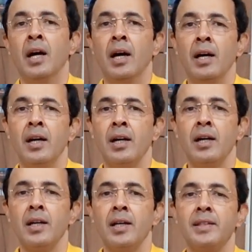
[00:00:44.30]

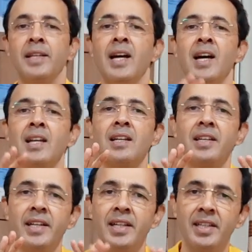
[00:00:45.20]
They are
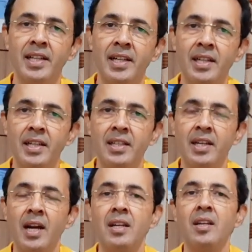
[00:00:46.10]
created
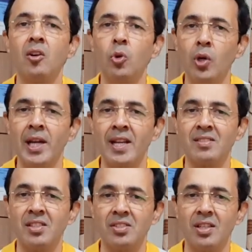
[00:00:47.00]
under local
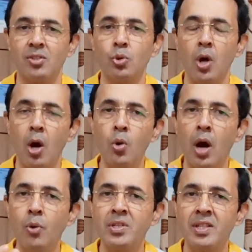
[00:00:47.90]
anesthesia. So
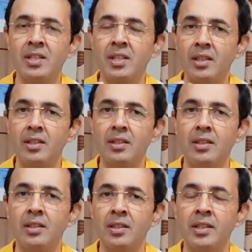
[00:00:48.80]
how is it
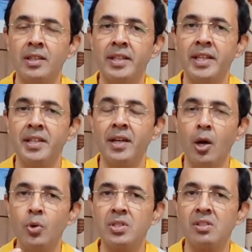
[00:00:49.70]
created?
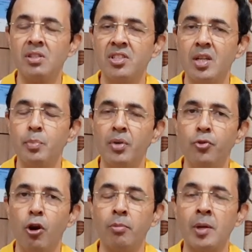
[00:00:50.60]
How is the surgery
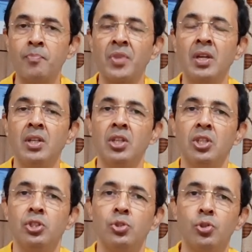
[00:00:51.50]
performed?
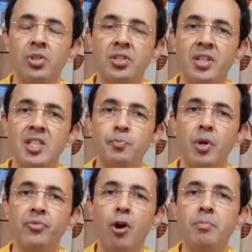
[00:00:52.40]
So surgery is
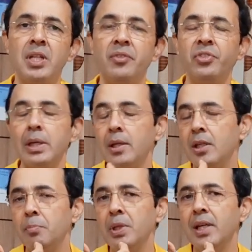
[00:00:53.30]
performed
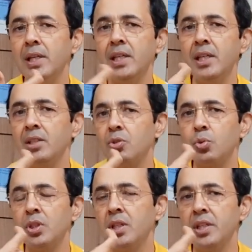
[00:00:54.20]
typically
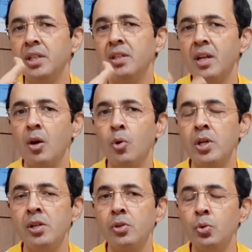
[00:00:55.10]
through the
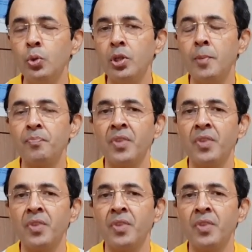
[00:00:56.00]
intraoral route,